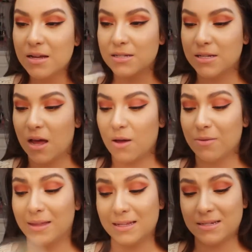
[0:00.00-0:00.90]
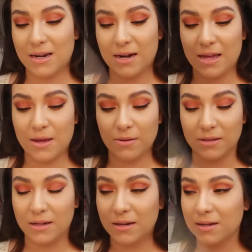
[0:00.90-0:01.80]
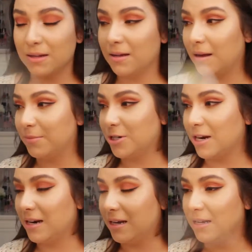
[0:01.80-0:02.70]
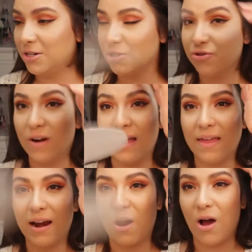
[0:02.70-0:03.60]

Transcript: So that's not a cute look. I'm trying to dry that